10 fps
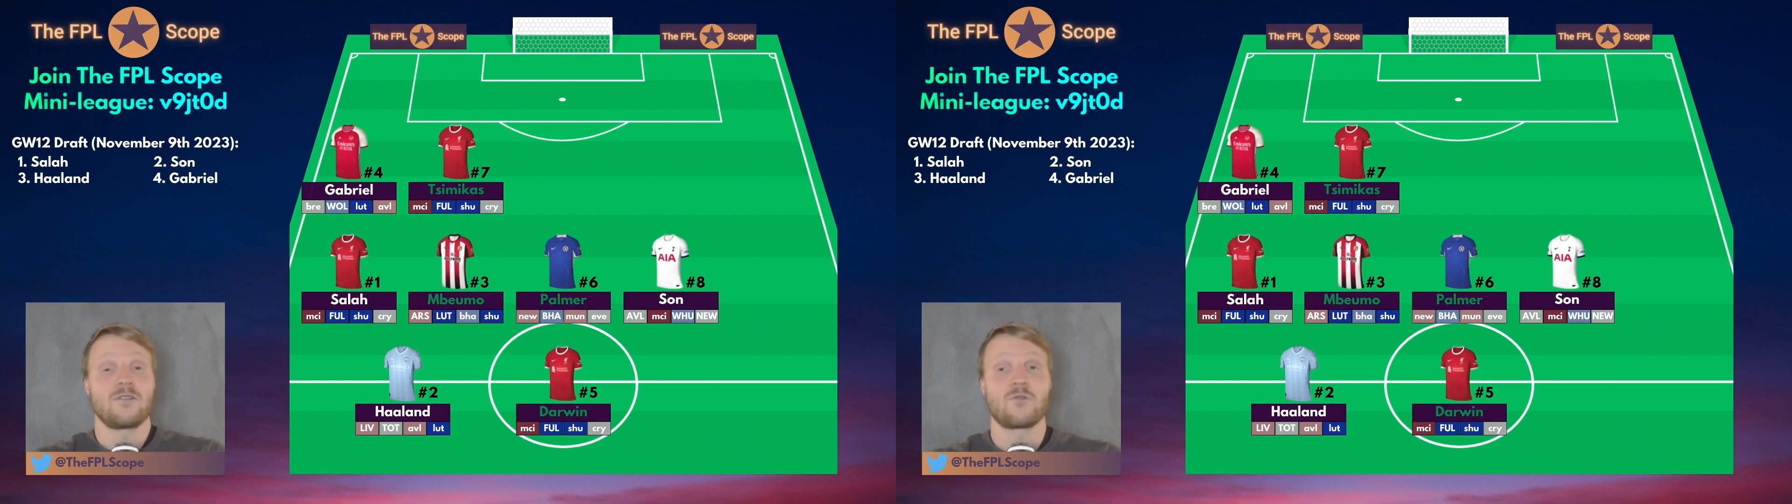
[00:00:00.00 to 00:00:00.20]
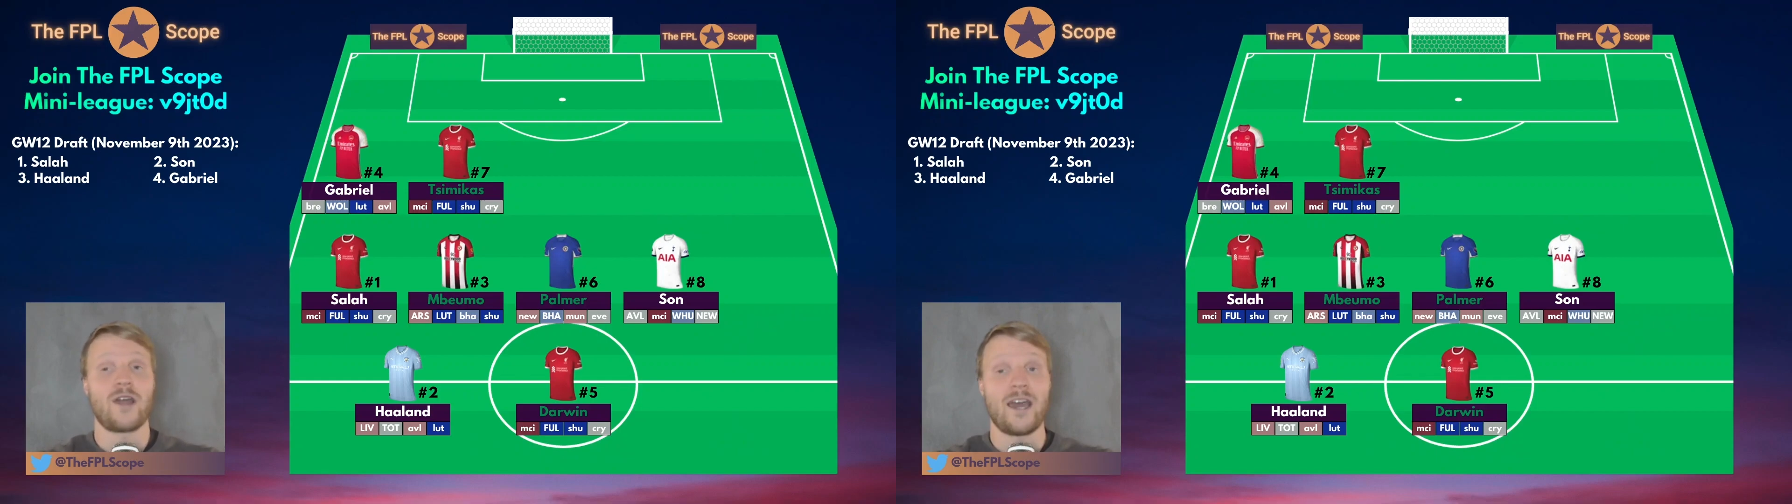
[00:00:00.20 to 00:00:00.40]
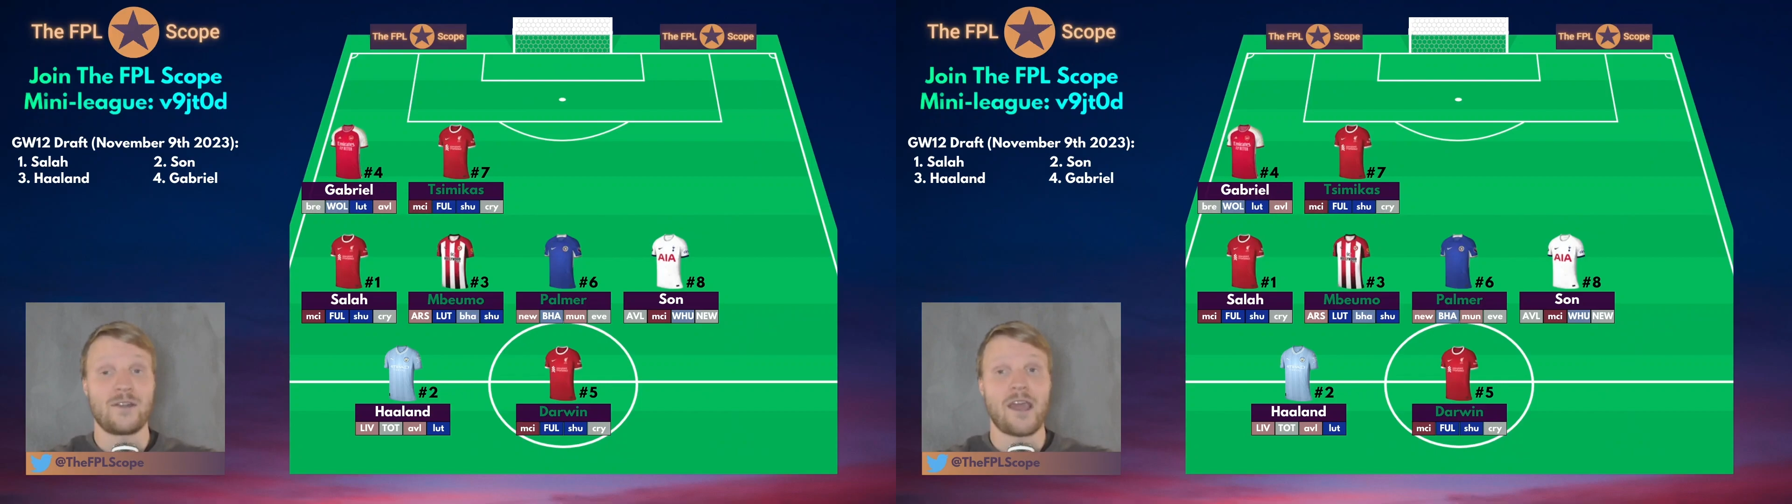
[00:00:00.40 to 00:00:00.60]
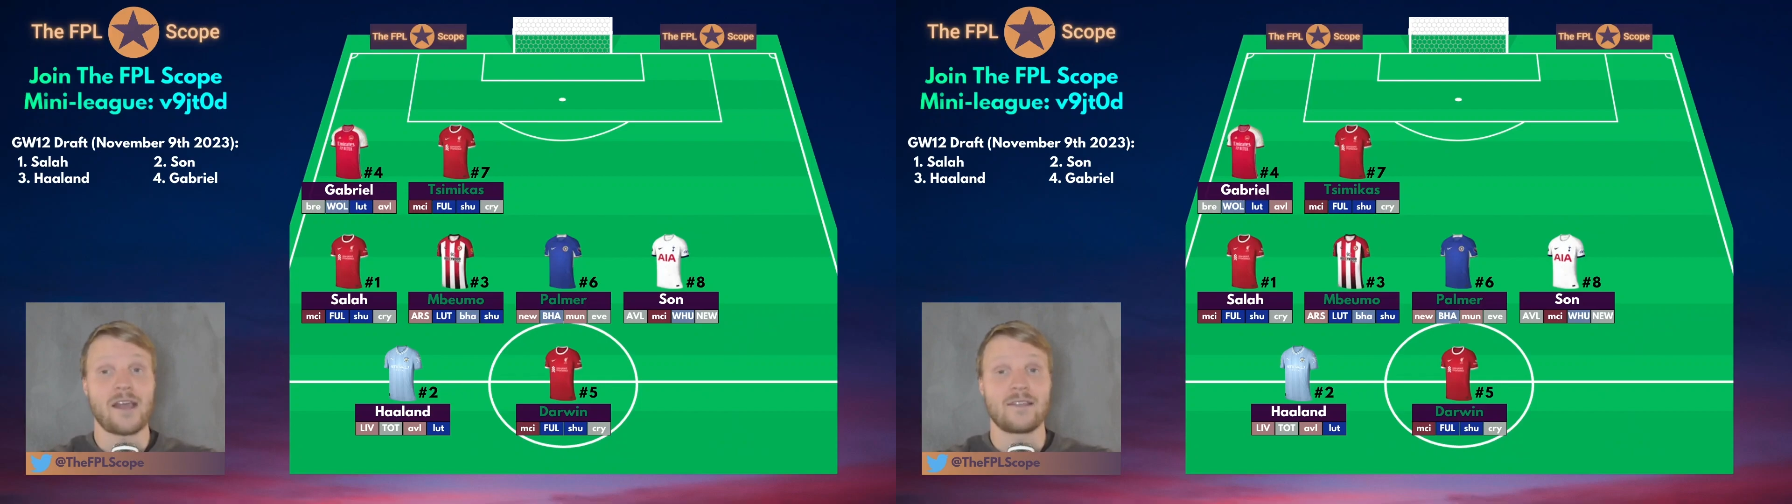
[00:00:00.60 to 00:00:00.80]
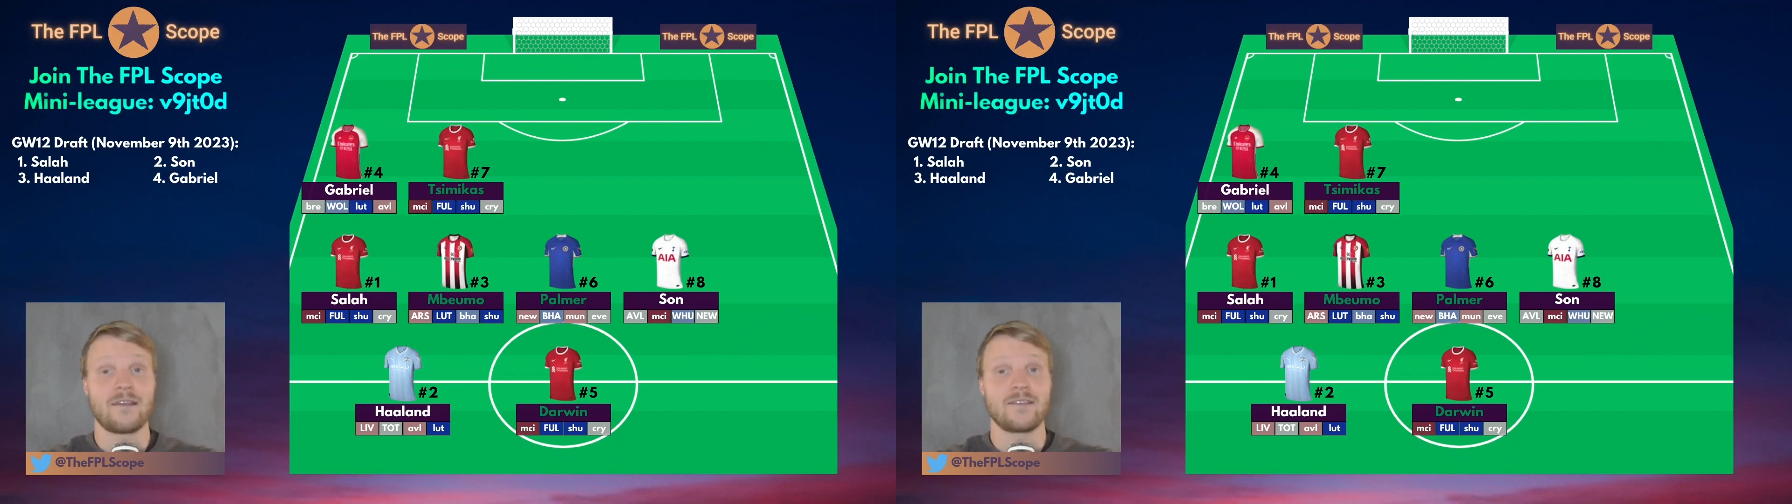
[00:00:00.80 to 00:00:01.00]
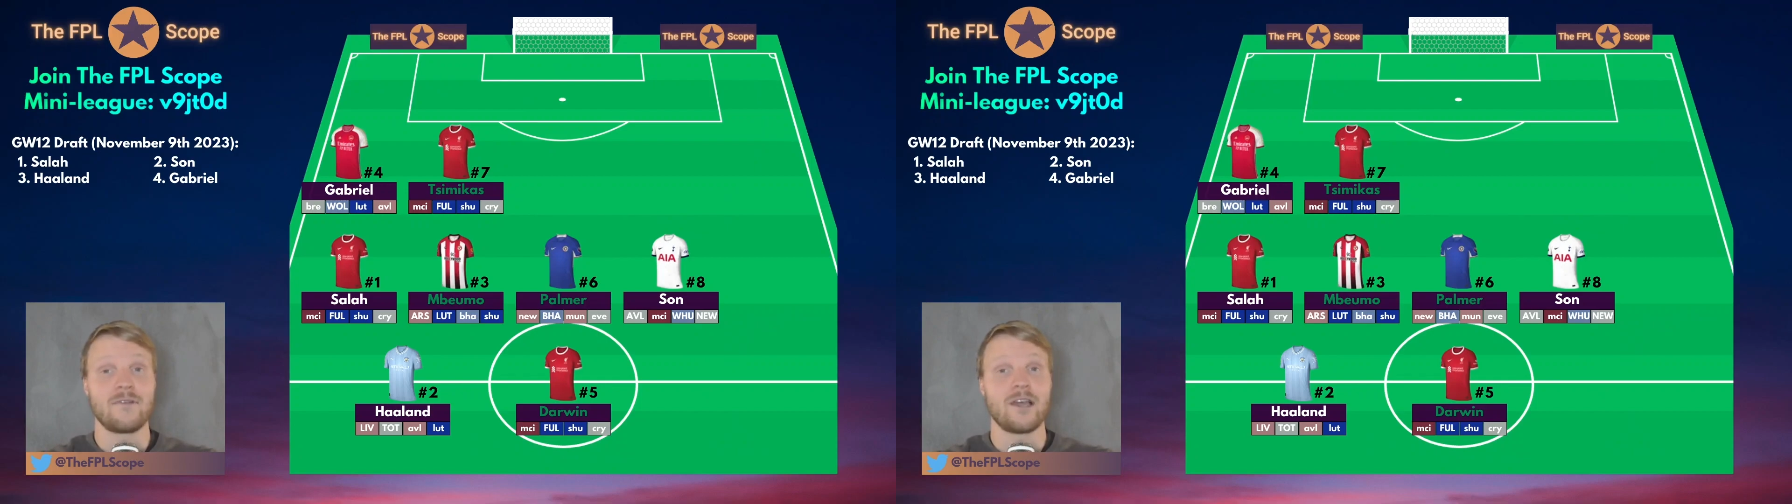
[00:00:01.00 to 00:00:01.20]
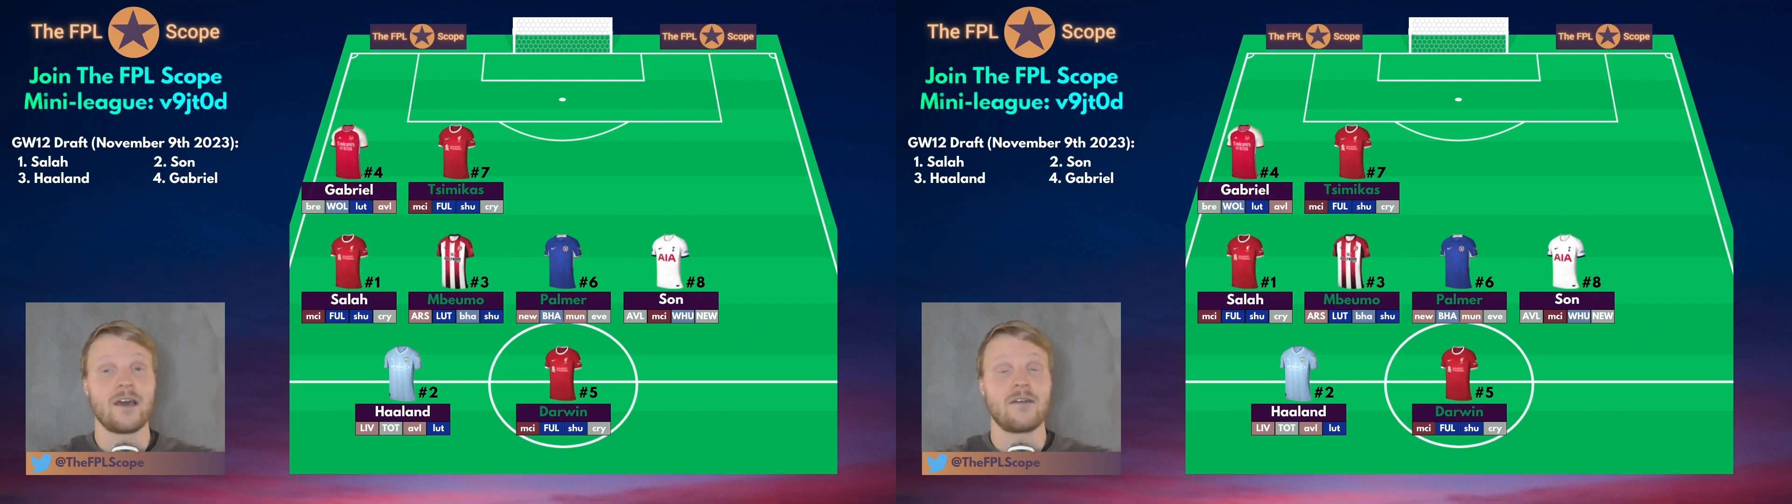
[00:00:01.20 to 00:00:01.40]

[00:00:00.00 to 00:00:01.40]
score a hat-trick against Aston Villa,